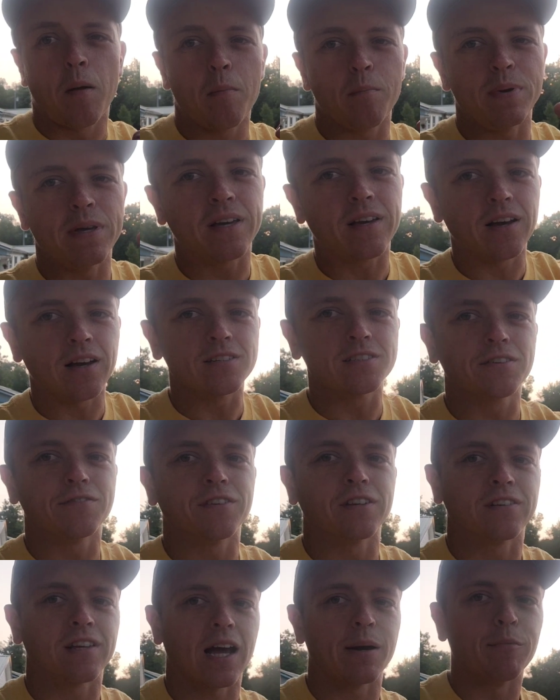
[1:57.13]
because of
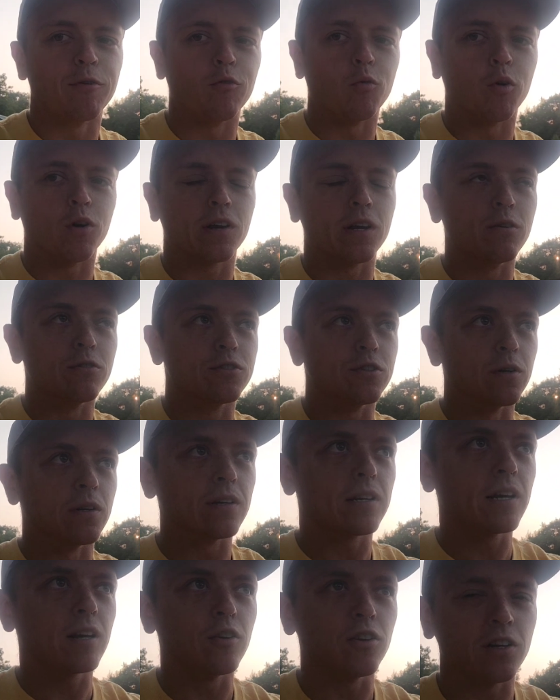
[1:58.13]
the type of work he was doing.
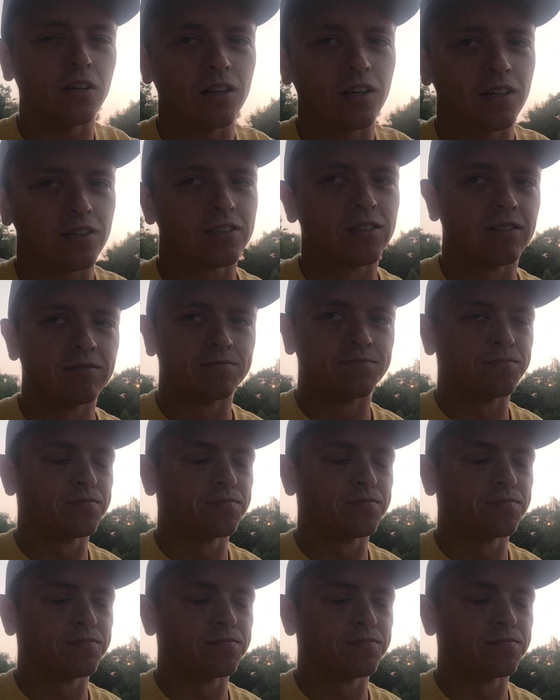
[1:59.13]
Take a look at this.